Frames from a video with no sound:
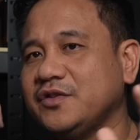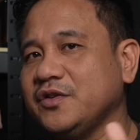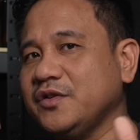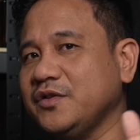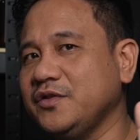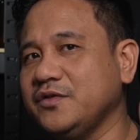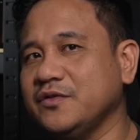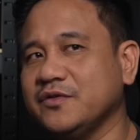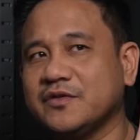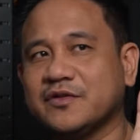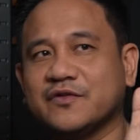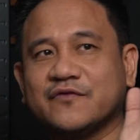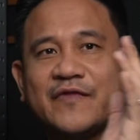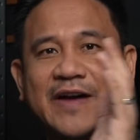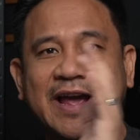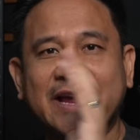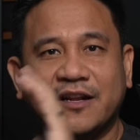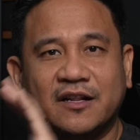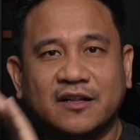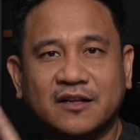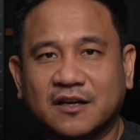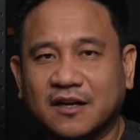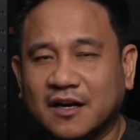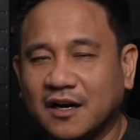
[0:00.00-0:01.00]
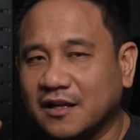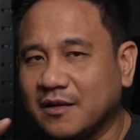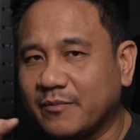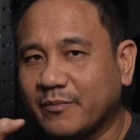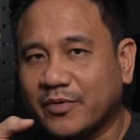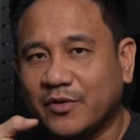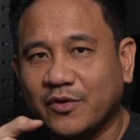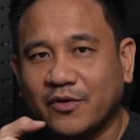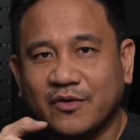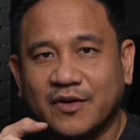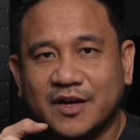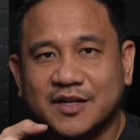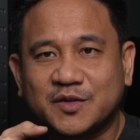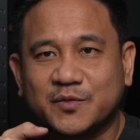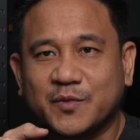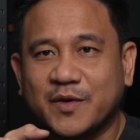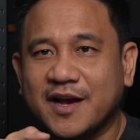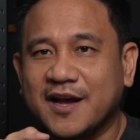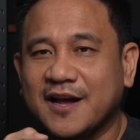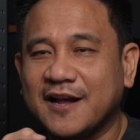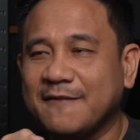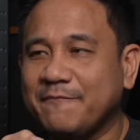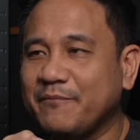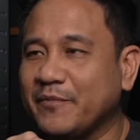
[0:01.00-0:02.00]
you use Final Cut Pro as
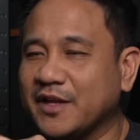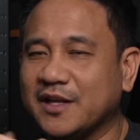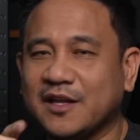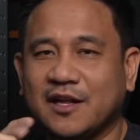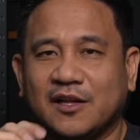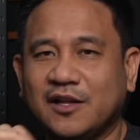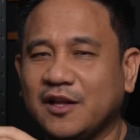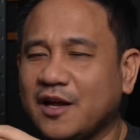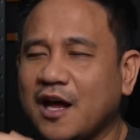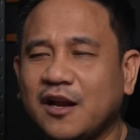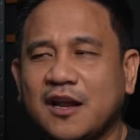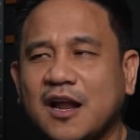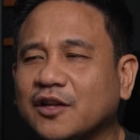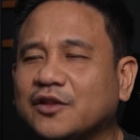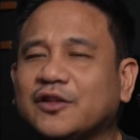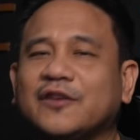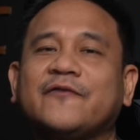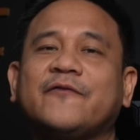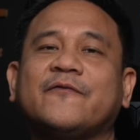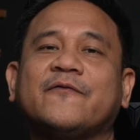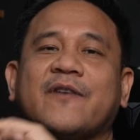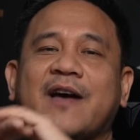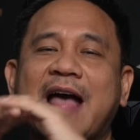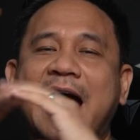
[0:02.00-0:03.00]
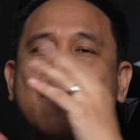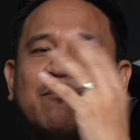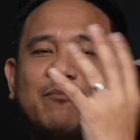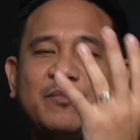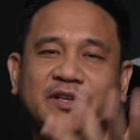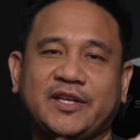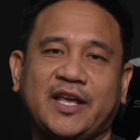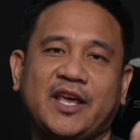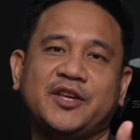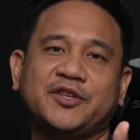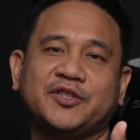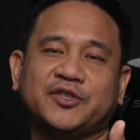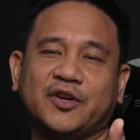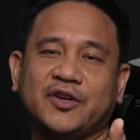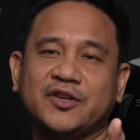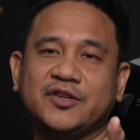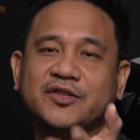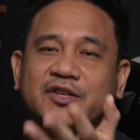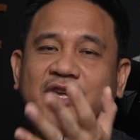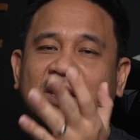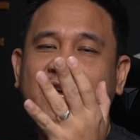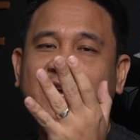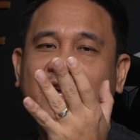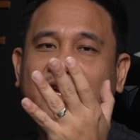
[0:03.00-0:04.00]
well, a lot of
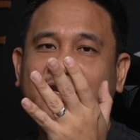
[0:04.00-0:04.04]
applications